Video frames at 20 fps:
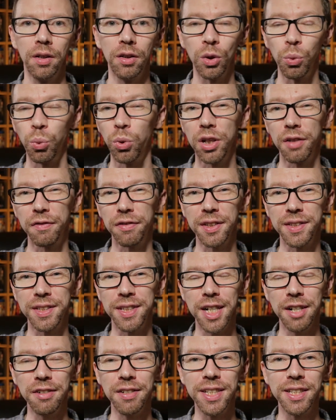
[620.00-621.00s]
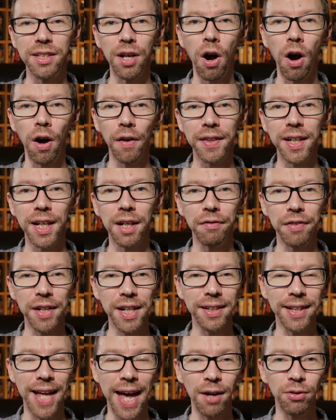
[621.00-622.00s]
The wonderful series The Haunting of
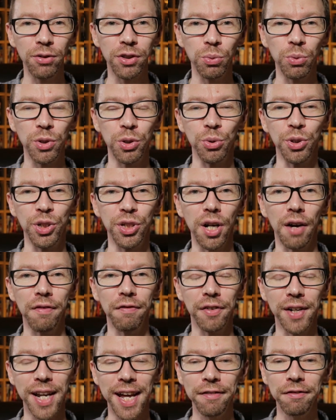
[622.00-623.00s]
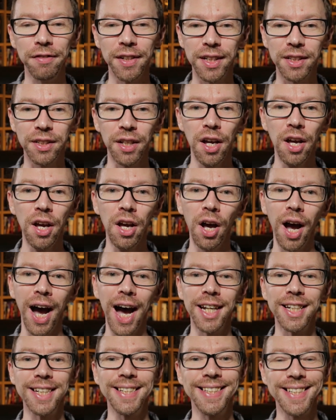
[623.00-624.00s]
Hill House, which was shot for Netflix,
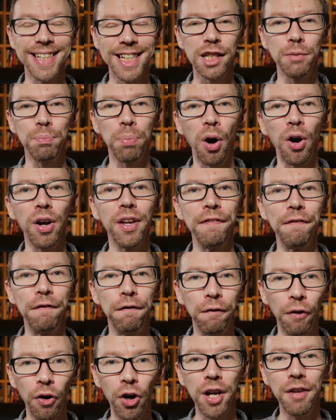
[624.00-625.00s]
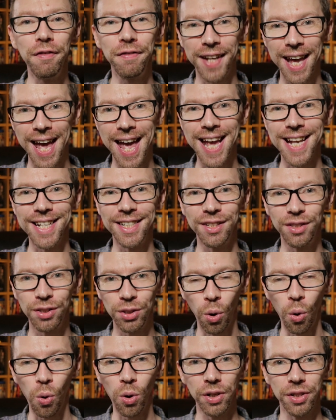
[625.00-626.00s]
had a 6.5K
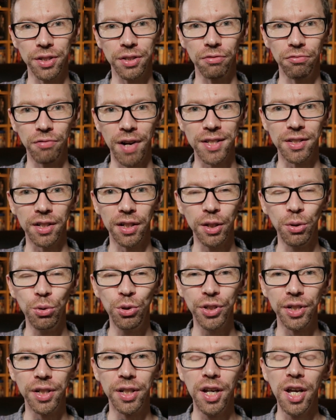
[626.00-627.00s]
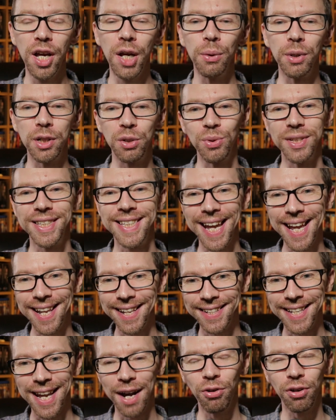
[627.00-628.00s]
source resolution, which was
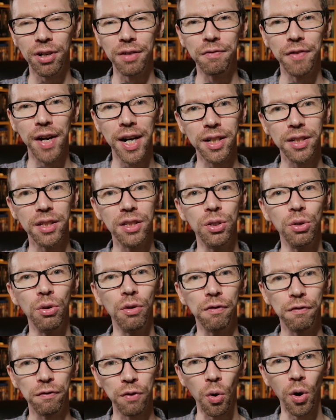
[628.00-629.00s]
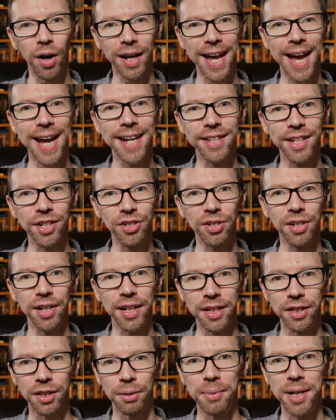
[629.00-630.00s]
then down converted to a 4K digital
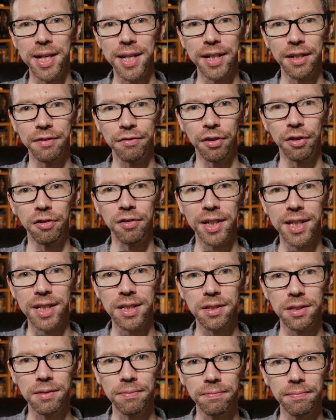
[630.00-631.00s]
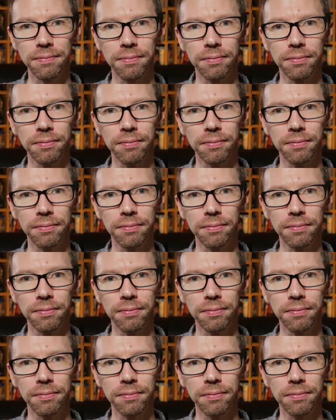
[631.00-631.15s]
intermediate for release.